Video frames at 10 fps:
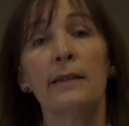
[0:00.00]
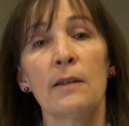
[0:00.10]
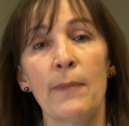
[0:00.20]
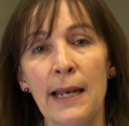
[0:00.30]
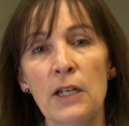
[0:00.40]

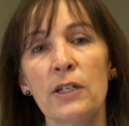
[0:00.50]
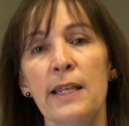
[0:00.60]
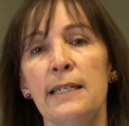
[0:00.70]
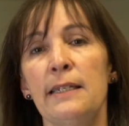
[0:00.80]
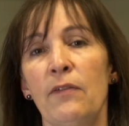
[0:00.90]
To manage
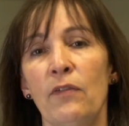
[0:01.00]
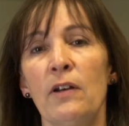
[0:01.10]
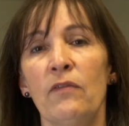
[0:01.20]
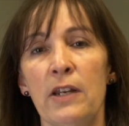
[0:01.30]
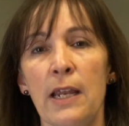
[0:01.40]
these
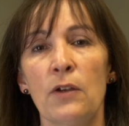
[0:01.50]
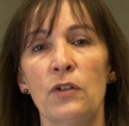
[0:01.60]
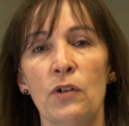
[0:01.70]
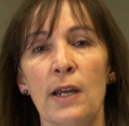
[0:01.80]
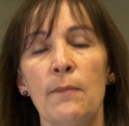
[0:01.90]
different video
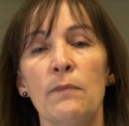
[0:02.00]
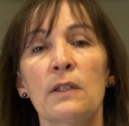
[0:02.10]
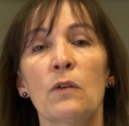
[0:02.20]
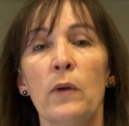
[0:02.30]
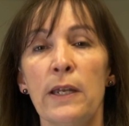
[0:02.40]

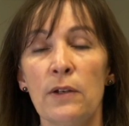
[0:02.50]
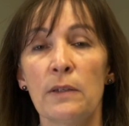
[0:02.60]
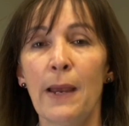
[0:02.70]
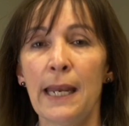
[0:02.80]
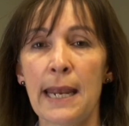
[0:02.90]
streams, we
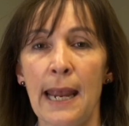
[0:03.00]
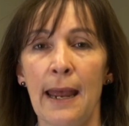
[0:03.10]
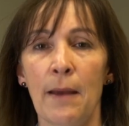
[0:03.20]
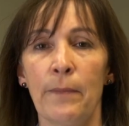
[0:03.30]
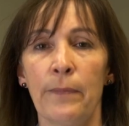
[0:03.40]
use
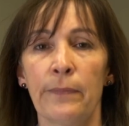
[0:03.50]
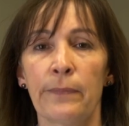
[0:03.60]
Manycam.